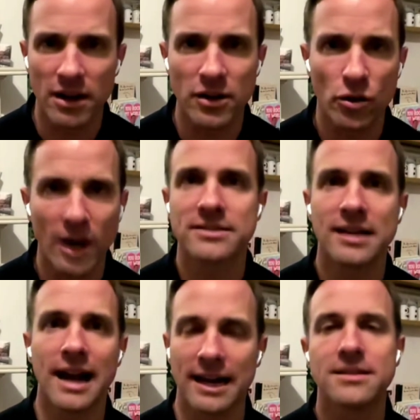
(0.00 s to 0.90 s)
But
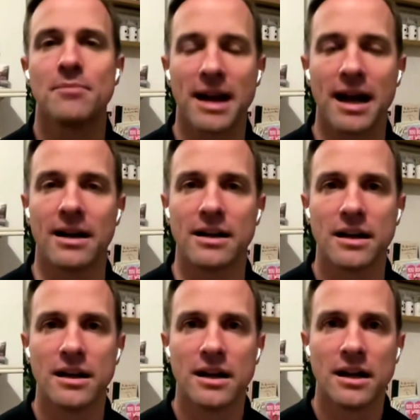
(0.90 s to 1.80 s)
you are still AC
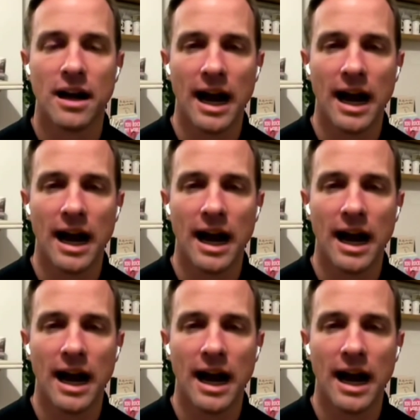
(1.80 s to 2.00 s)
Milan.